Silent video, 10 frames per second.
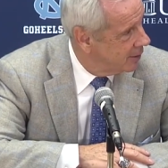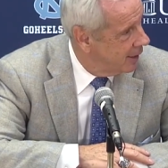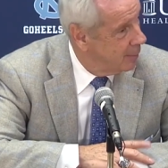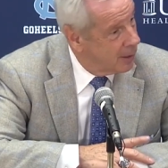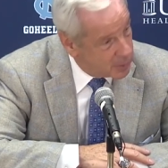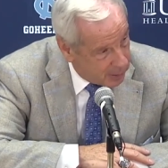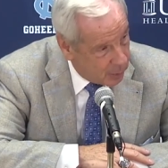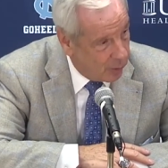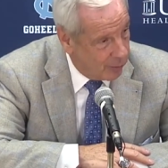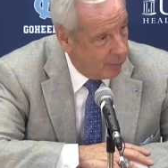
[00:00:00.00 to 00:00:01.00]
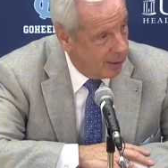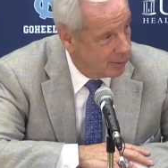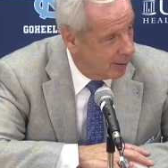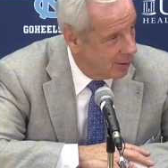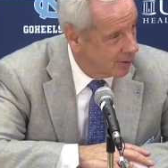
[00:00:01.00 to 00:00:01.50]
And he must be one of our best
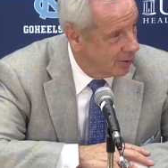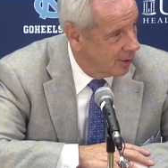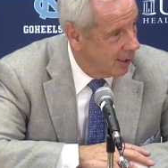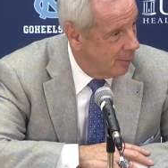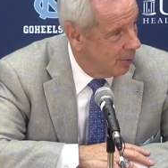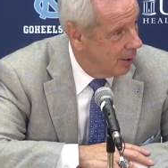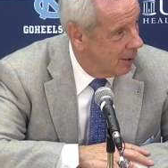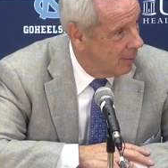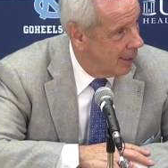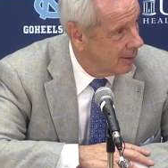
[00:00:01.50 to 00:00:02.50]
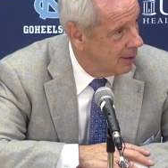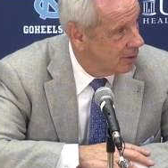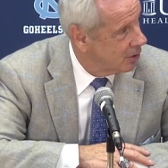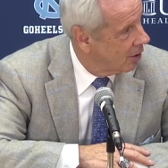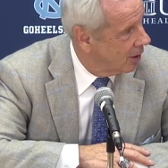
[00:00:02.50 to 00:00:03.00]
players because I keep running him out there at
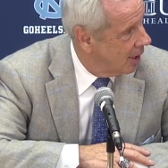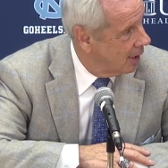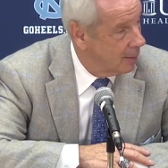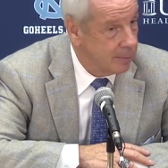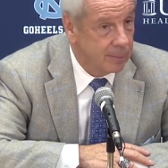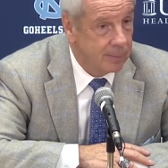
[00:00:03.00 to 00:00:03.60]
starting lineup